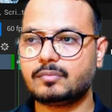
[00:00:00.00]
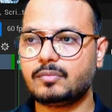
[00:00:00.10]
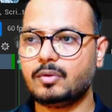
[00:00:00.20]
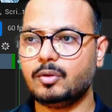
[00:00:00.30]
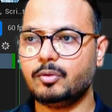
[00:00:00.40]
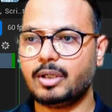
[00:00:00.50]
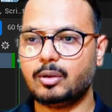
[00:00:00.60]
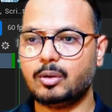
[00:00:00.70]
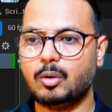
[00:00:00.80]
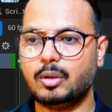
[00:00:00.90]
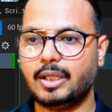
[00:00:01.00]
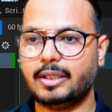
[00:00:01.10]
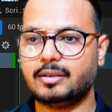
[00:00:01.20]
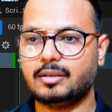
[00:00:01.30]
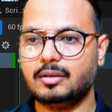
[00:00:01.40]
you can go like
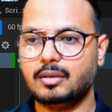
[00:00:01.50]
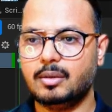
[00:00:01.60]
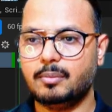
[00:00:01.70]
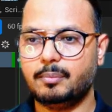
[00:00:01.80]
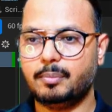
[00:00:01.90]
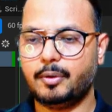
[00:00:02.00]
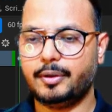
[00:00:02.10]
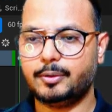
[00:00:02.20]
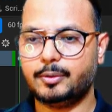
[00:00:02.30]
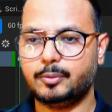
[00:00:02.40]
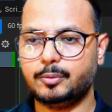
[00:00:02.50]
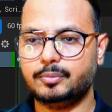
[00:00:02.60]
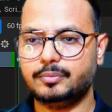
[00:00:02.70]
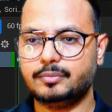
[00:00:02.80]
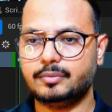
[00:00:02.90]
0.2
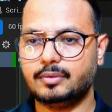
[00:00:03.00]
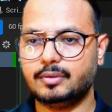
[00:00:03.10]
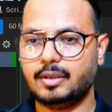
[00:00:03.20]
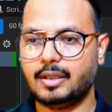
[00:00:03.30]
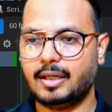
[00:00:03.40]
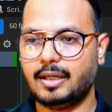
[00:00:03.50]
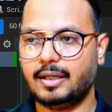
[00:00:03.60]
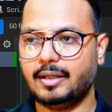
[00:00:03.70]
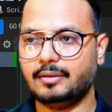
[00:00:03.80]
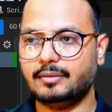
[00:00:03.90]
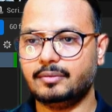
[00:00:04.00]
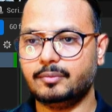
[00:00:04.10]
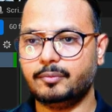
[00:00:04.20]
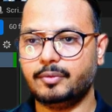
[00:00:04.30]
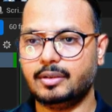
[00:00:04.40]
and
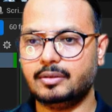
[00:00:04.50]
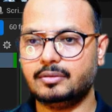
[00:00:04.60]
1.